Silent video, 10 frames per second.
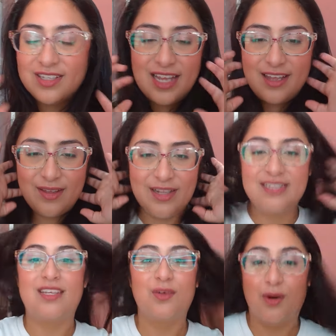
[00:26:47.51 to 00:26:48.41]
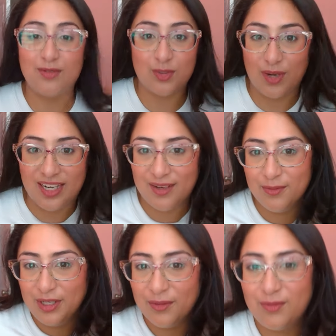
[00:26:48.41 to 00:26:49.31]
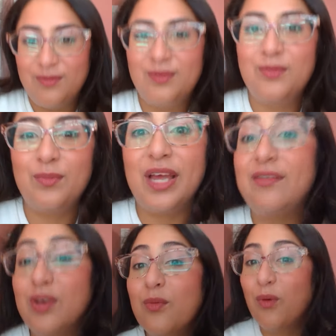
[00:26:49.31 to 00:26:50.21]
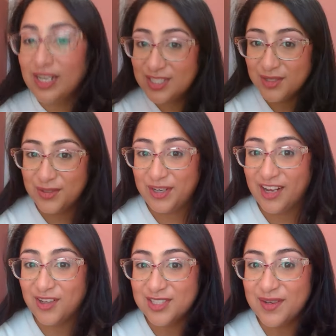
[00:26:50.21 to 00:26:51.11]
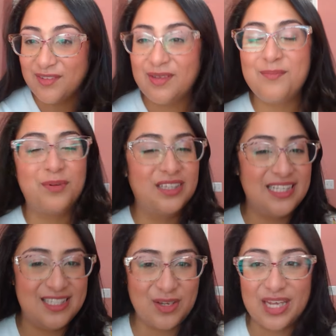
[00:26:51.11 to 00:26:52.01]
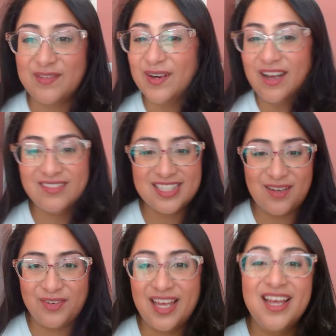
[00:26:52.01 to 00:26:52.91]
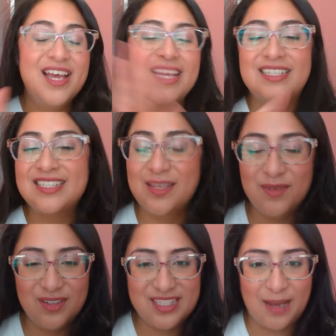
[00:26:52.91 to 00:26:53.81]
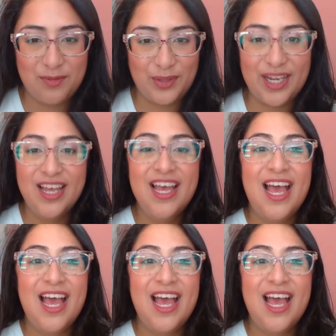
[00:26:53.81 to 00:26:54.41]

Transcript: Because let's say you own 20, we don't, if you want to rank all 20 of them, please do. If you don't have the time for that, just give me the top three.